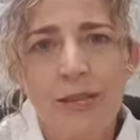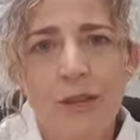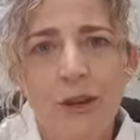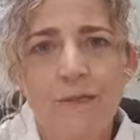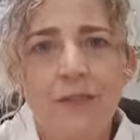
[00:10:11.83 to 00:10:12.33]

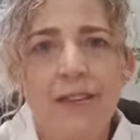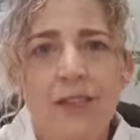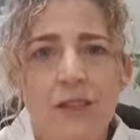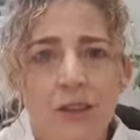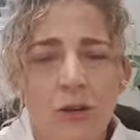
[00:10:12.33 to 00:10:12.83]
So if there's
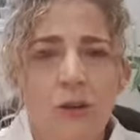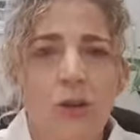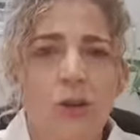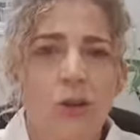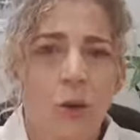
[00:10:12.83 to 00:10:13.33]
a song
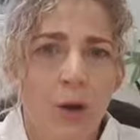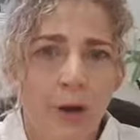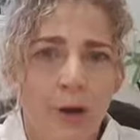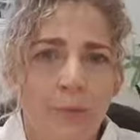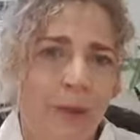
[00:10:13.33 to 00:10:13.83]
that you
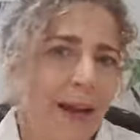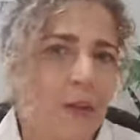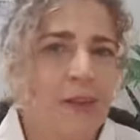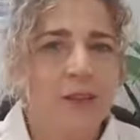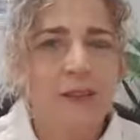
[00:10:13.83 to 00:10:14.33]
heard back
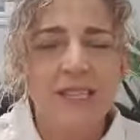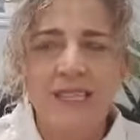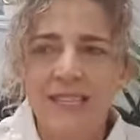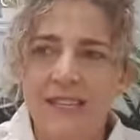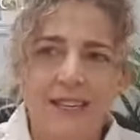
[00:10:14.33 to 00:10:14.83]
when you were
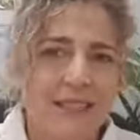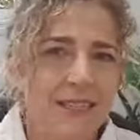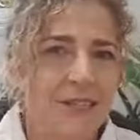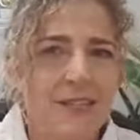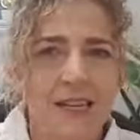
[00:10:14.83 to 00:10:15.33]
16,
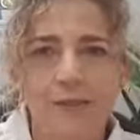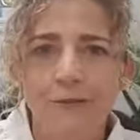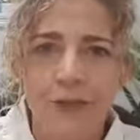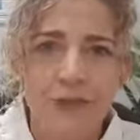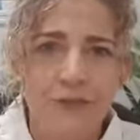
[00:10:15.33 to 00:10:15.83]
17 and
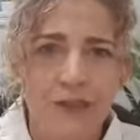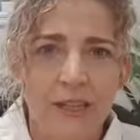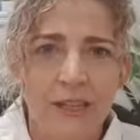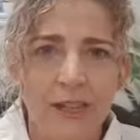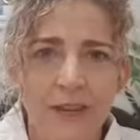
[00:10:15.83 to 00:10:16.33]
first fell
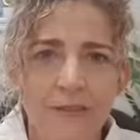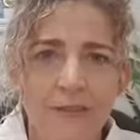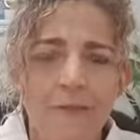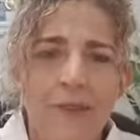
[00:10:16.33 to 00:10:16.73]
in love,